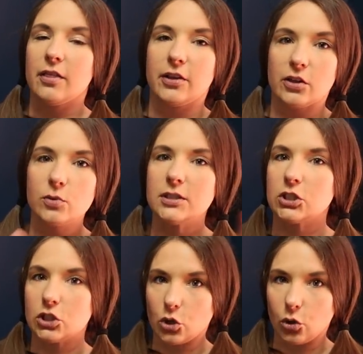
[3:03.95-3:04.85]
The other one
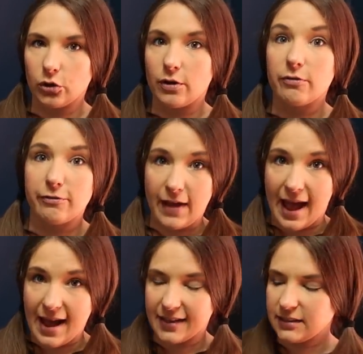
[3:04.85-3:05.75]
sold
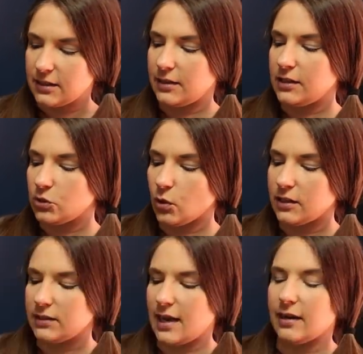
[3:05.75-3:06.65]
fast. These
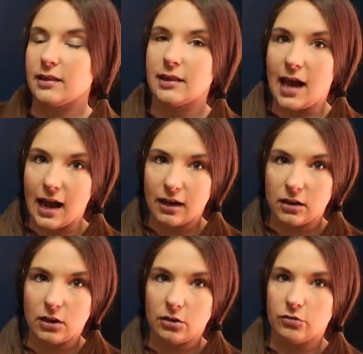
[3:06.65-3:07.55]
ones had a lot
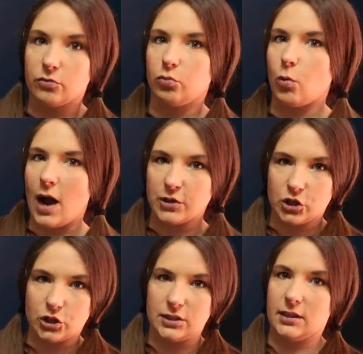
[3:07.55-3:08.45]
of
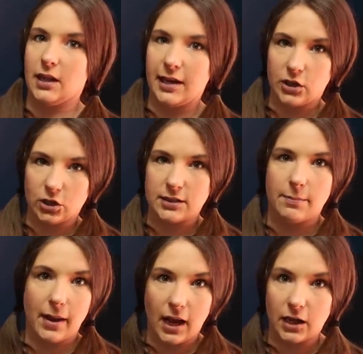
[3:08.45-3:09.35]
watchers and likers
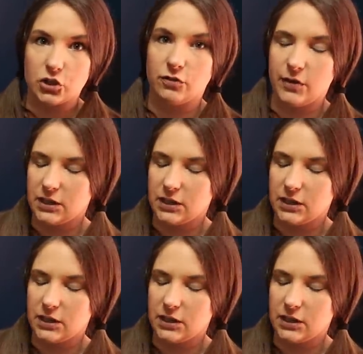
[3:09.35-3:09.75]
on Posh and